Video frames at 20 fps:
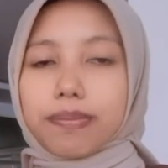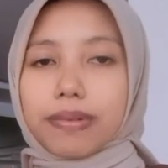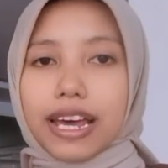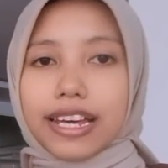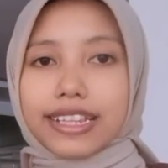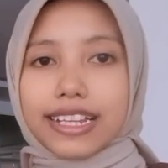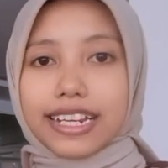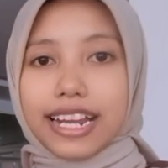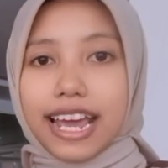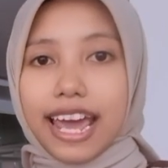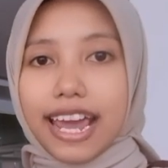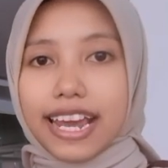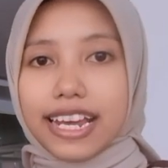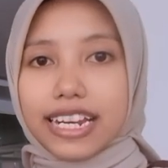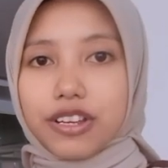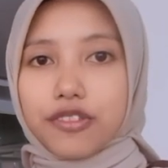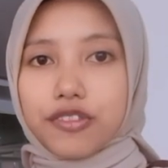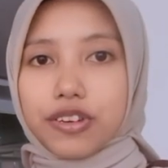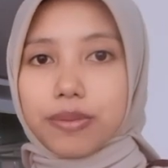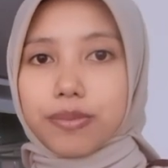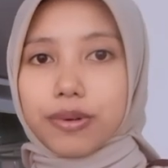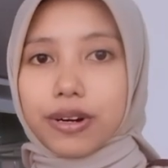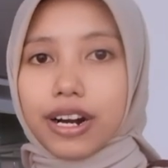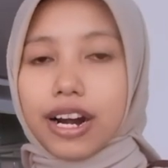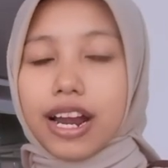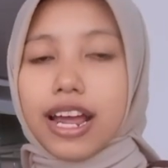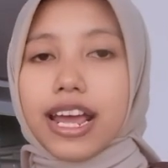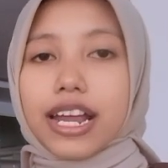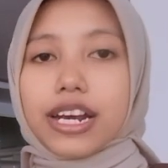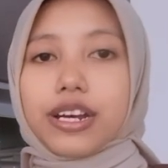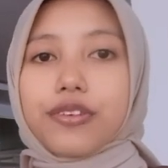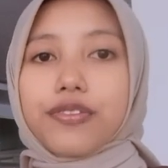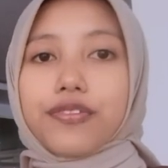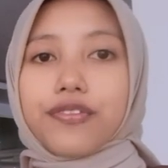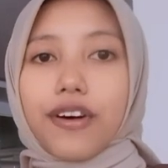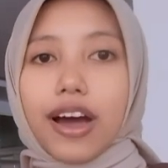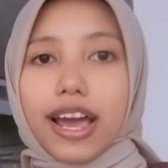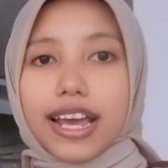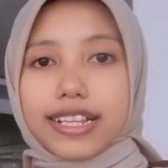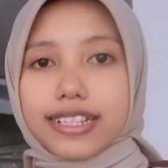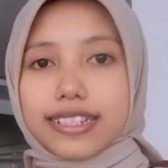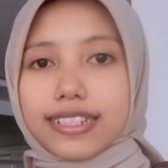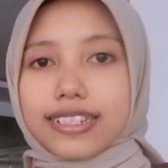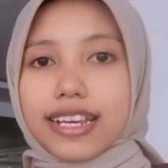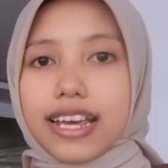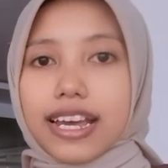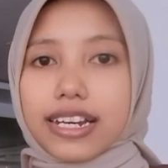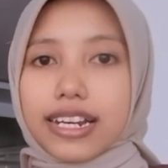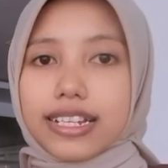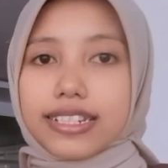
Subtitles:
Platt, and Heidi Weber defines